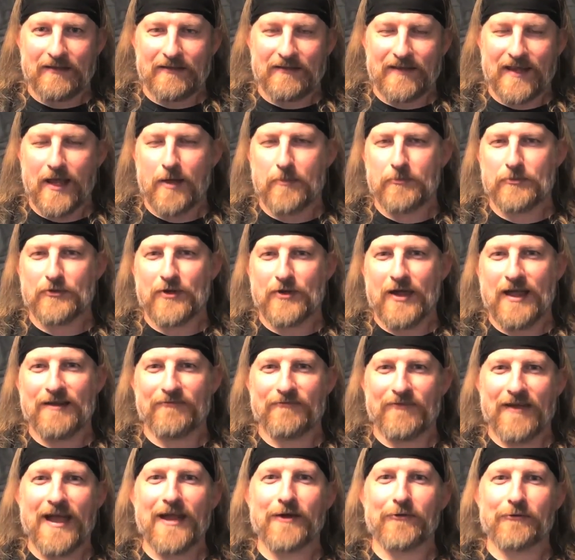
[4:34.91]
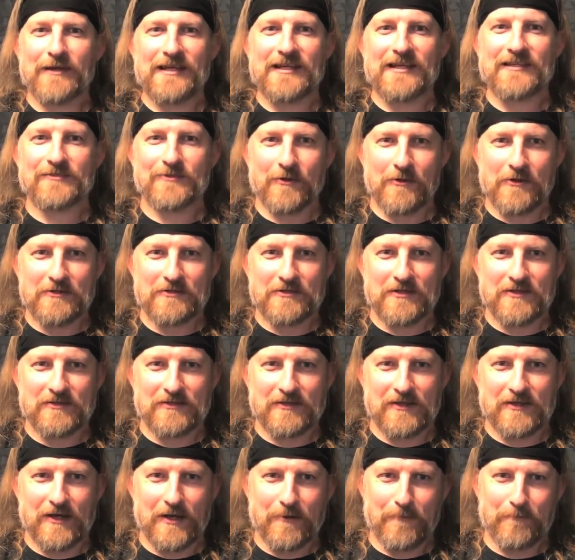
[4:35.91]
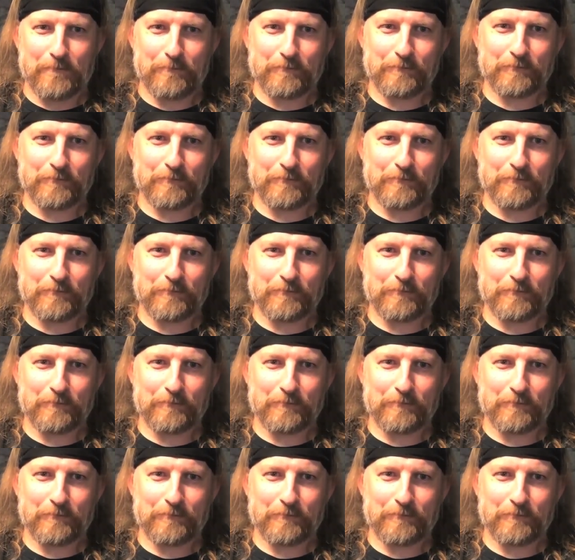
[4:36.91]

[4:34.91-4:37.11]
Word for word: to help try to find resources, you know.